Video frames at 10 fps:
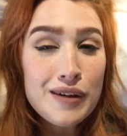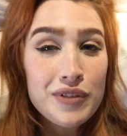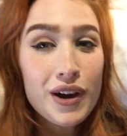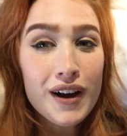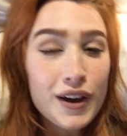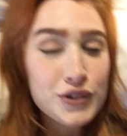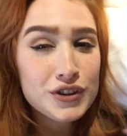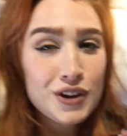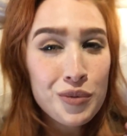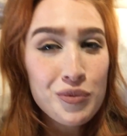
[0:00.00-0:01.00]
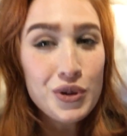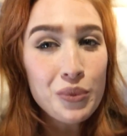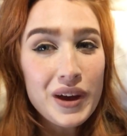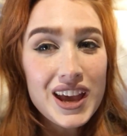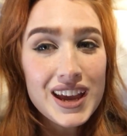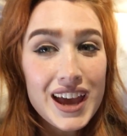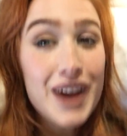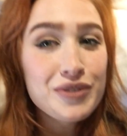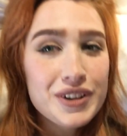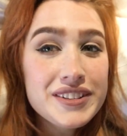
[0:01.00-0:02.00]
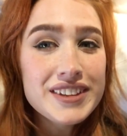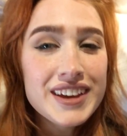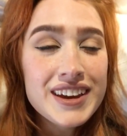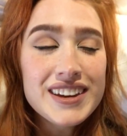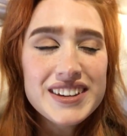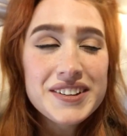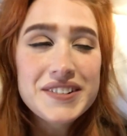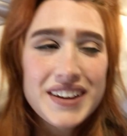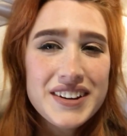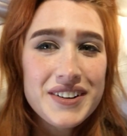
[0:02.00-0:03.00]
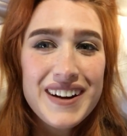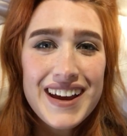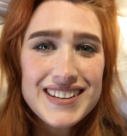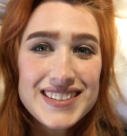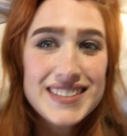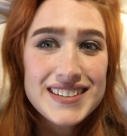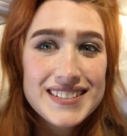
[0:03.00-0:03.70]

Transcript: Love the costume, the wig, everything. You did great.